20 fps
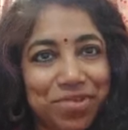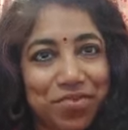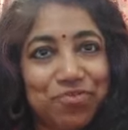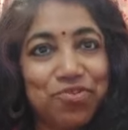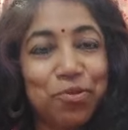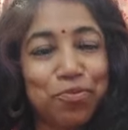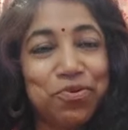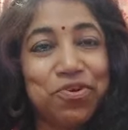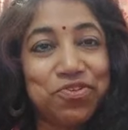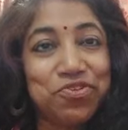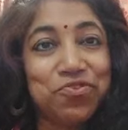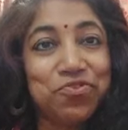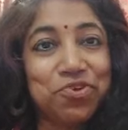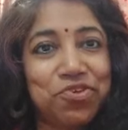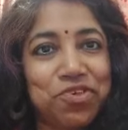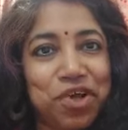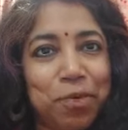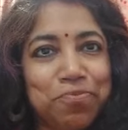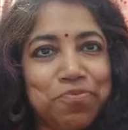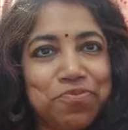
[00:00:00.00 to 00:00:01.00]
if the person
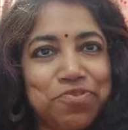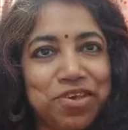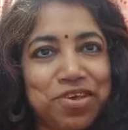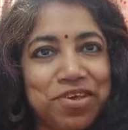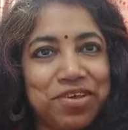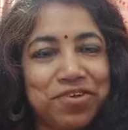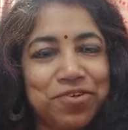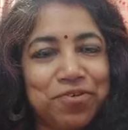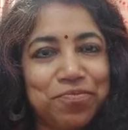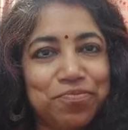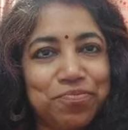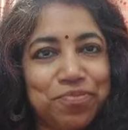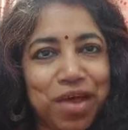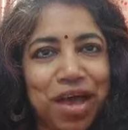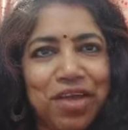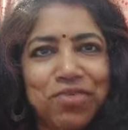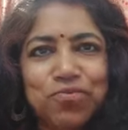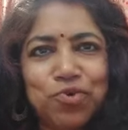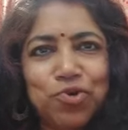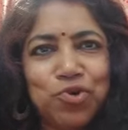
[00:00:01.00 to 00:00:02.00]
was upset
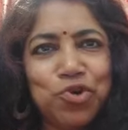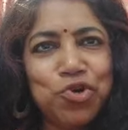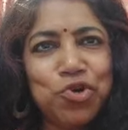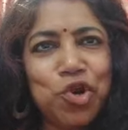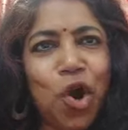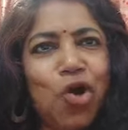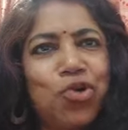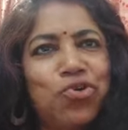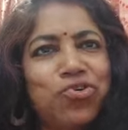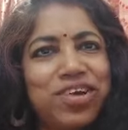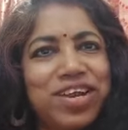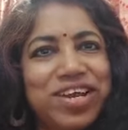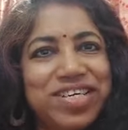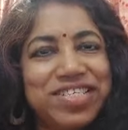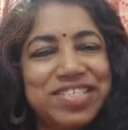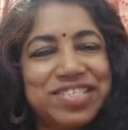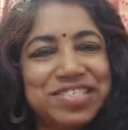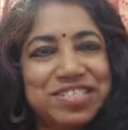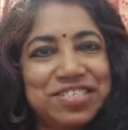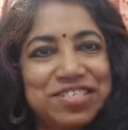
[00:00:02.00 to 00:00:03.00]
and would not
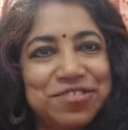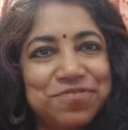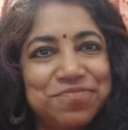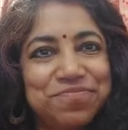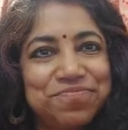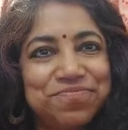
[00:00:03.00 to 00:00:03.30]
rest